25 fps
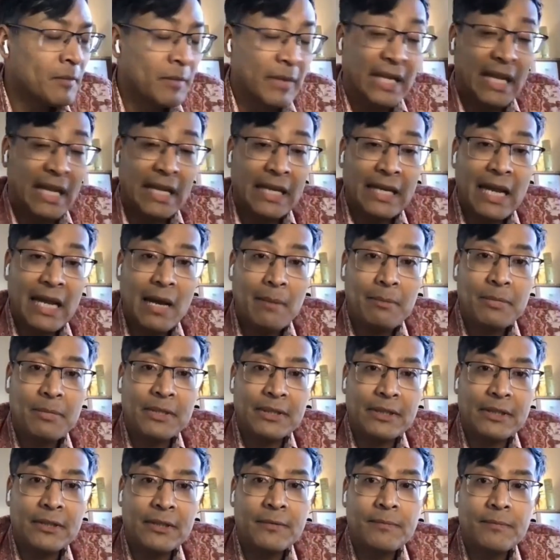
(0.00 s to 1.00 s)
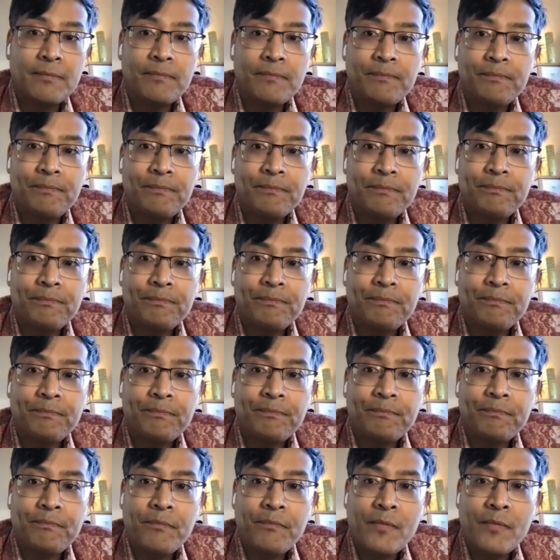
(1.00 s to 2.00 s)
But then it happened.
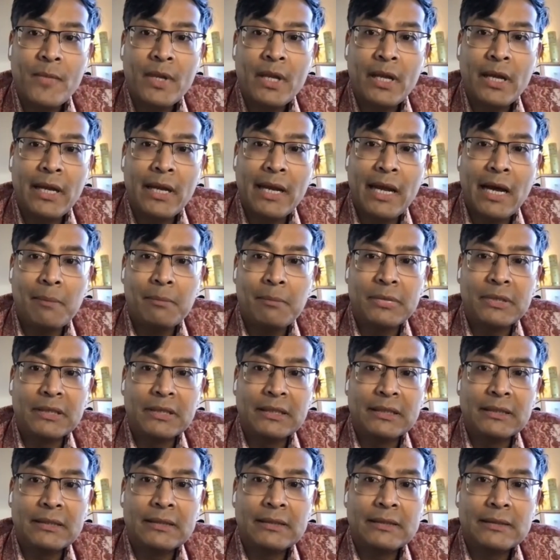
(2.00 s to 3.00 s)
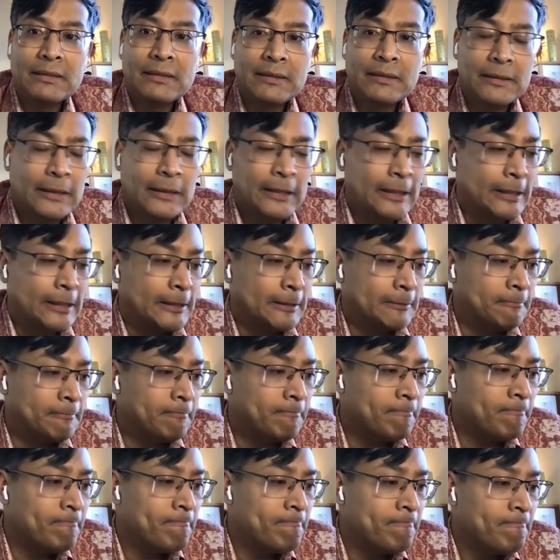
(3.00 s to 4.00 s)
It happened.
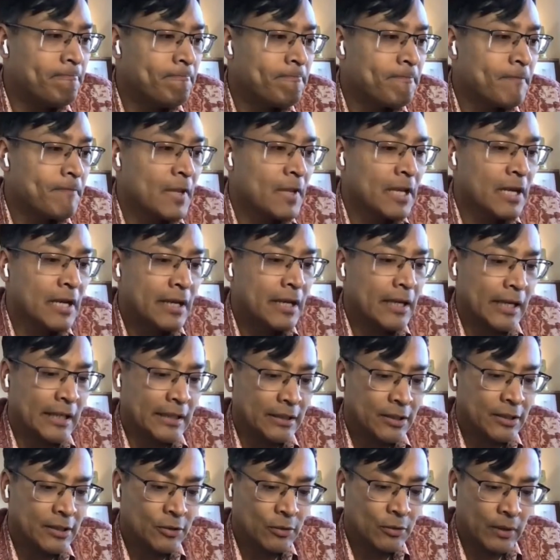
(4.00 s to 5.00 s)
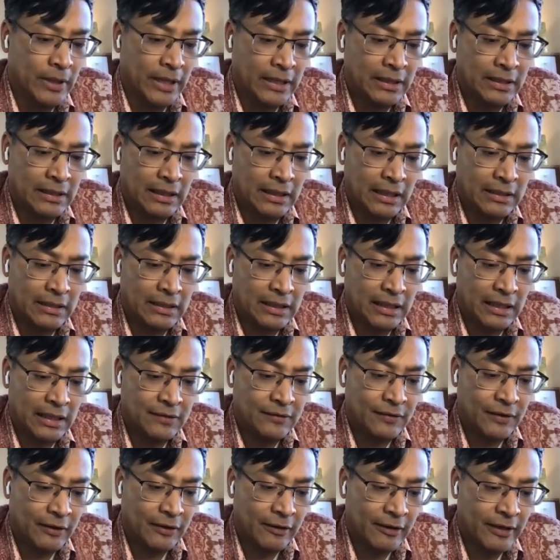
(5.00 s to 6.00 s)
And so it
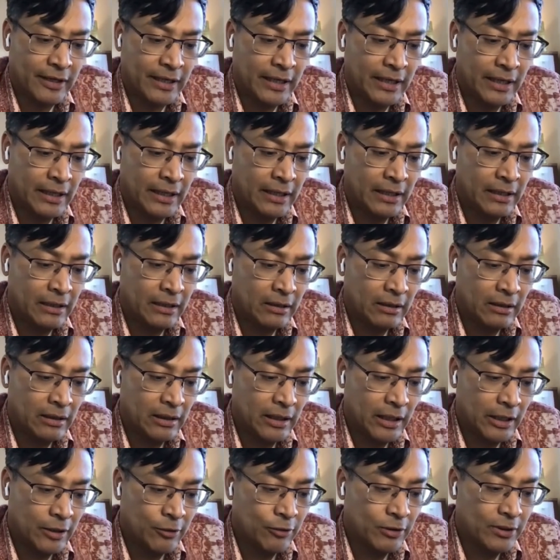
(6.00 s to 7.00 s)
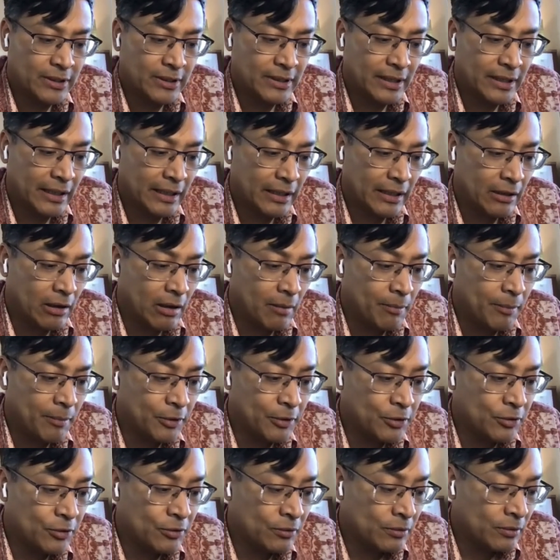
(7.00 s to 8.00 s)
is very interesting and
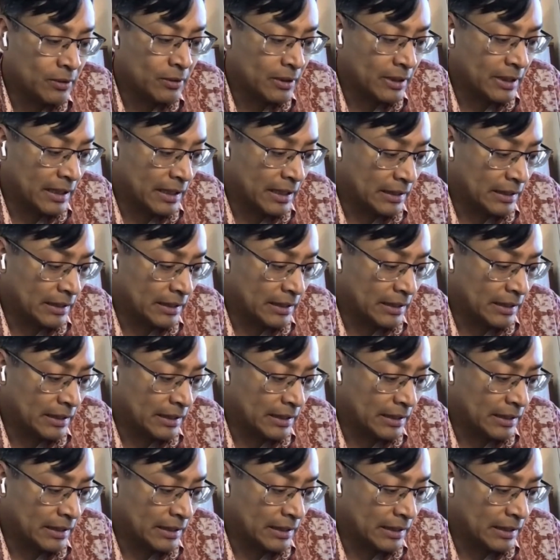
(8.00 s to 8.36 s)
opportune